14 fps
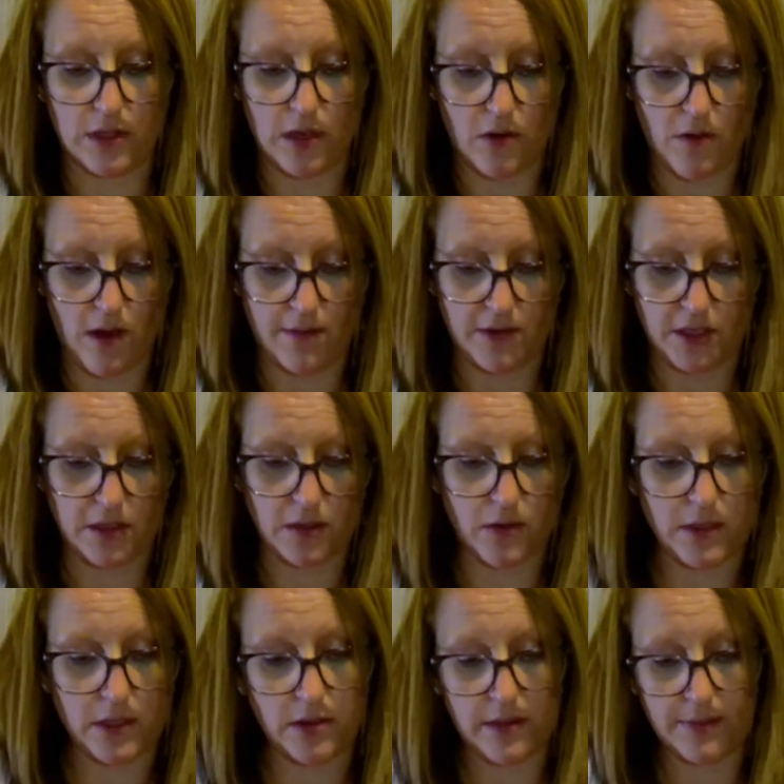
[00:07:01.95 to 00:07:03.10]
so I'm just going
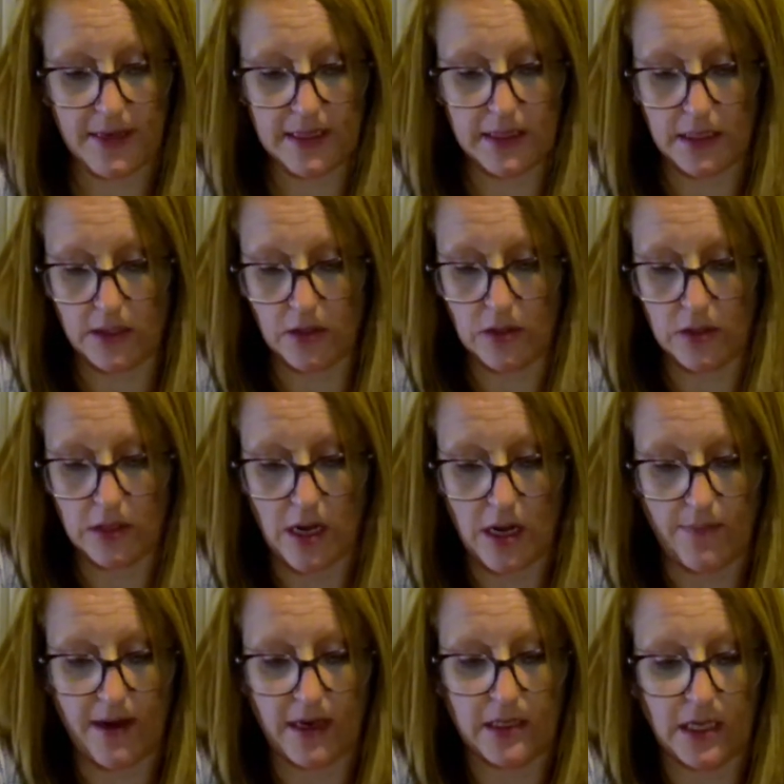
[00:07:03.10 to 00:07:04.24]
to use my scissors, not a
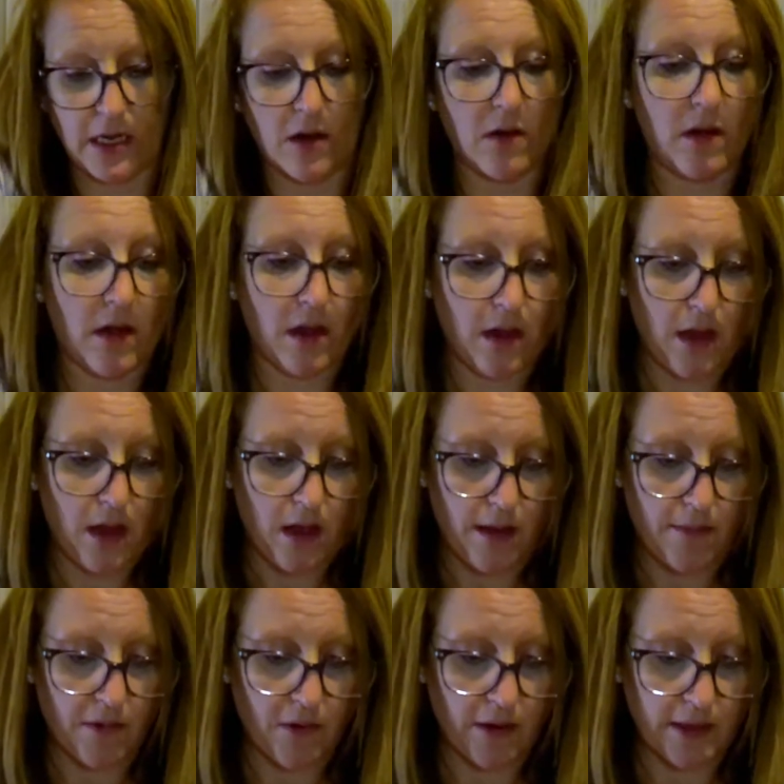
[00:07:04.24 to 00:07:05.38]
big deal.
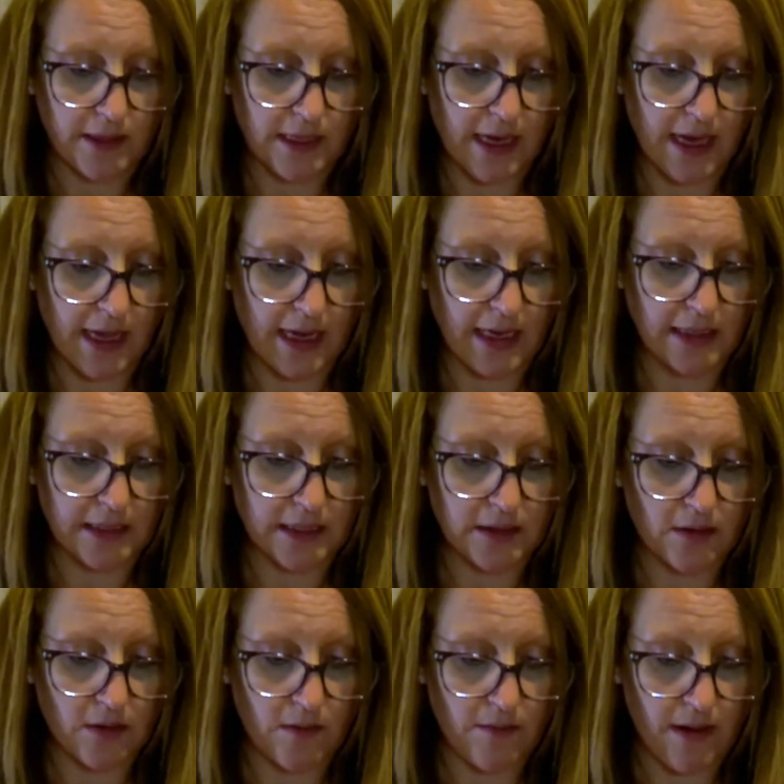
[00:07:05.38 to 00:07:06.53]
I'm going to cut it,
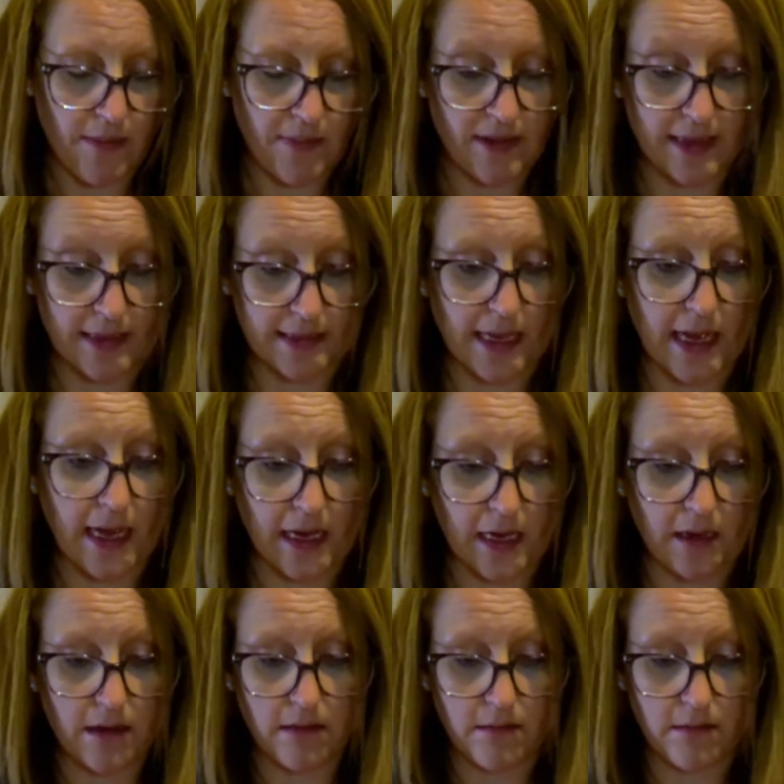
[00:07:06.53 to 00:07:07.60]
my plus sign,